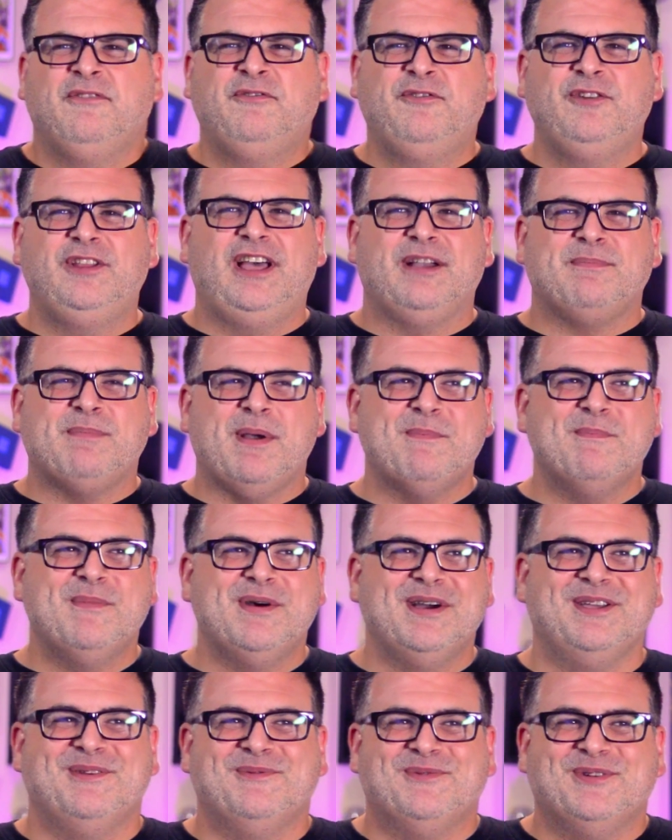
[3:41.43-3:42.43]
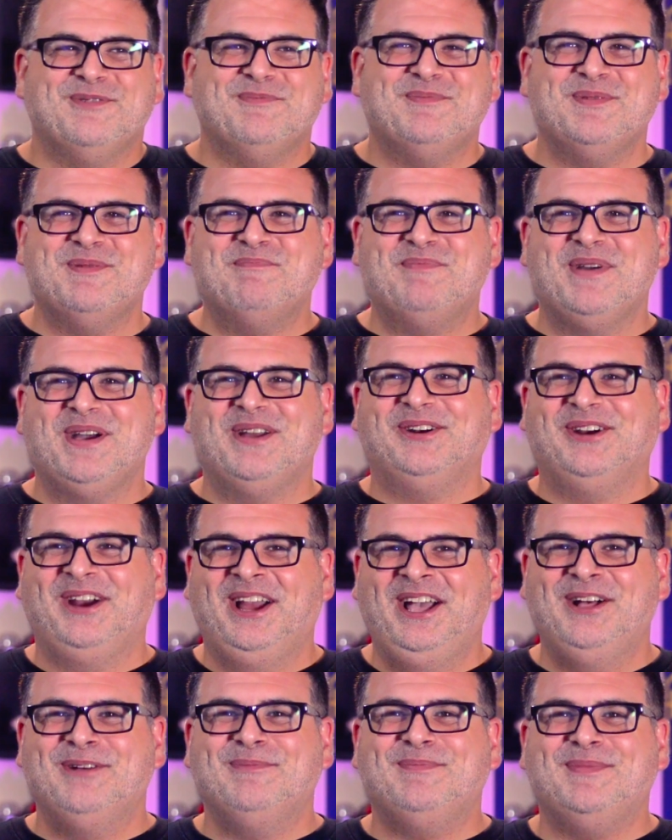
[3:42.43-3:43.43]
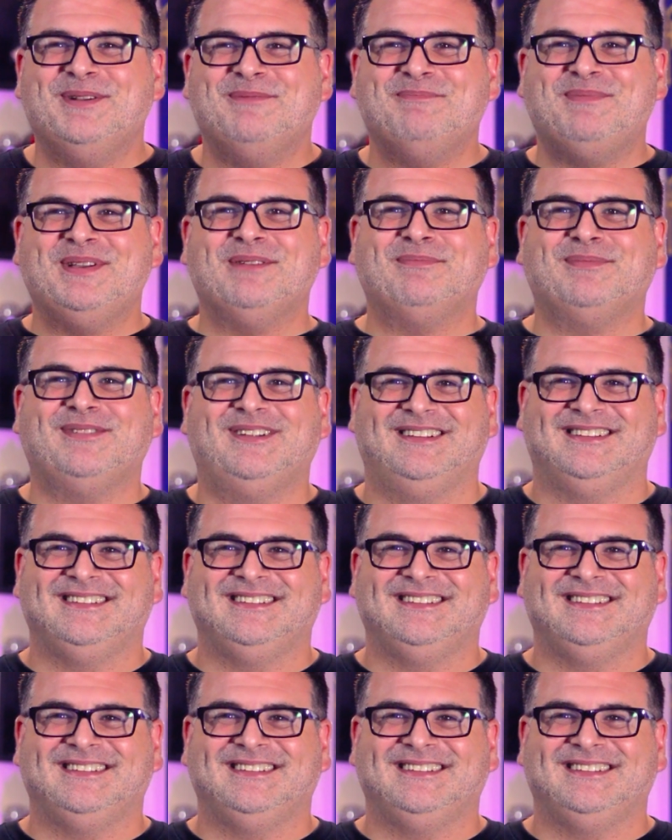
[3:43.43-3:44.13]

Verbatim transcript: I feel like my money would have been better helping people.